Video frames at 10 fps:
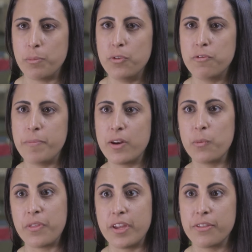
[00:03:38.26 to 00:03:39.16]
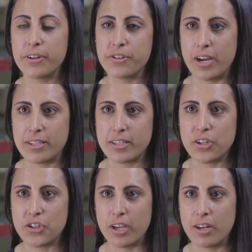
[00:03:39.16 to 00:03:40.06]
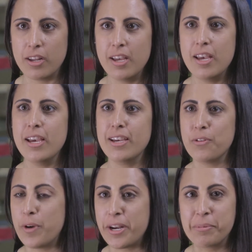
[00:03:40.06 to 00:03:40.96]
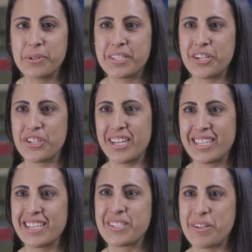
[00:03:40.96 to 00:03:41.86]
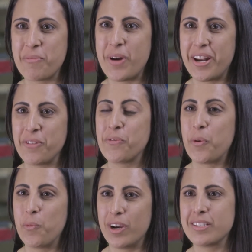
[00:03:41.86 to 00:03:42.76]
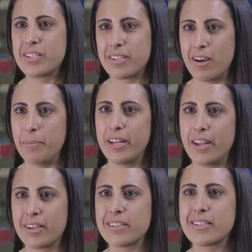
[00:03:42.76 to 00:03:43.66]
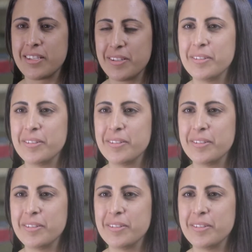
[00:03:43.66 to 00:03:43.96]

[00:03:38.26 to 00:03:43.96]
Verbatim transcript: movement within the transition, ready position, gets them ready for what's coming next.